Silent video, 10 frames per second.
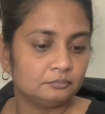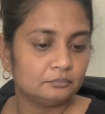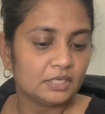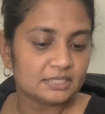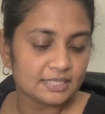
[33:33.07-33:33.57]

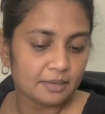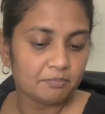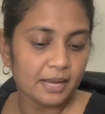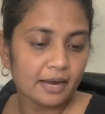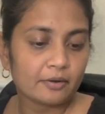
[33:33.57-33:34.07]
the same
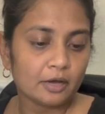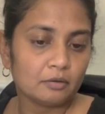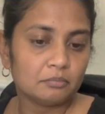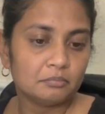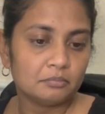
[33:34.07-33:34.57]

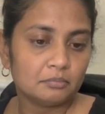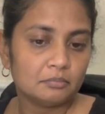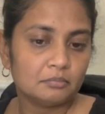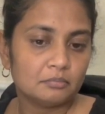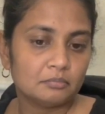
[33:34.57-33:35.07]
background,
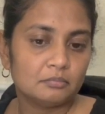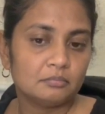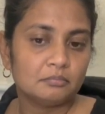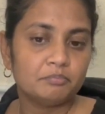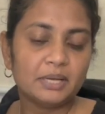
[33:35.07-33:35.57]

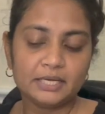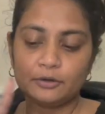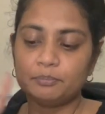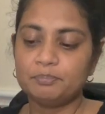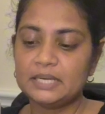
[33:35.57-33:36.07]
but they're
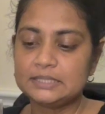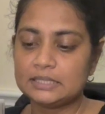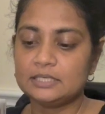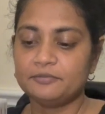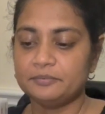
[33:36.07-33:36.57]
placed in
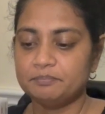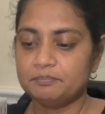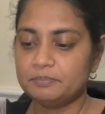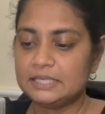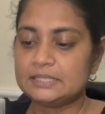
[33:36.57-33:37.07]
different
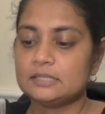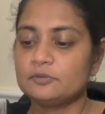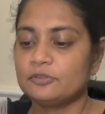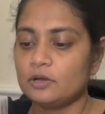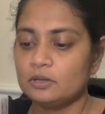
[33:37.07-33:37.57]
places
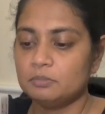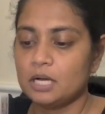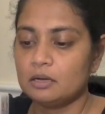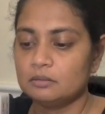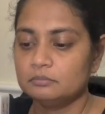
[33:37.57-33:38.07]
throughout the block.